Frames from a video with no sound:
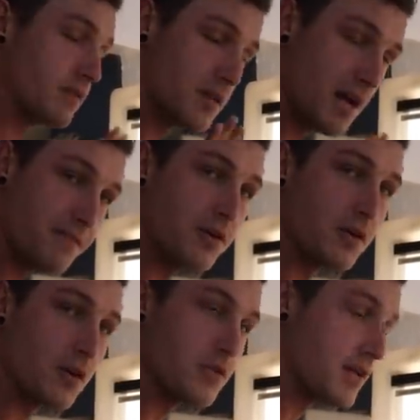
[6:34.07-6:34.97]
They're not full
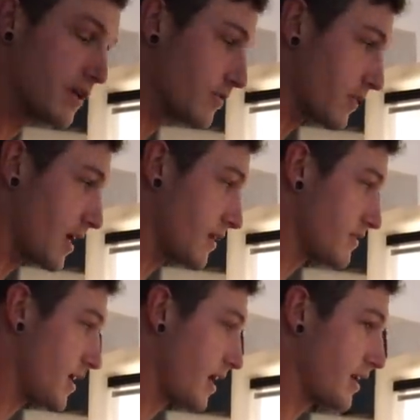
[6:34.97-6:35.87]
grown yet, so they can
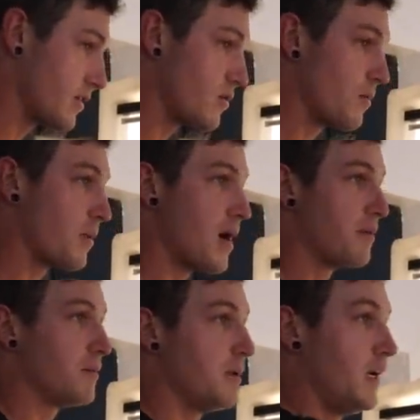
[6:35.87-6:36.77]
stay in here no
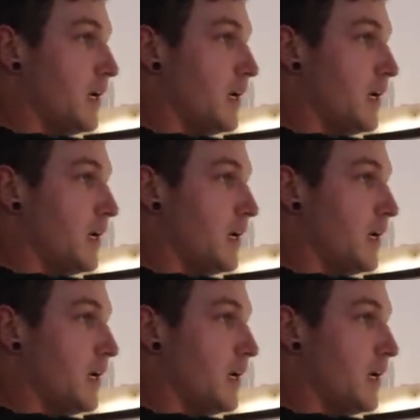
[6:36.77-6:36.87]
problem.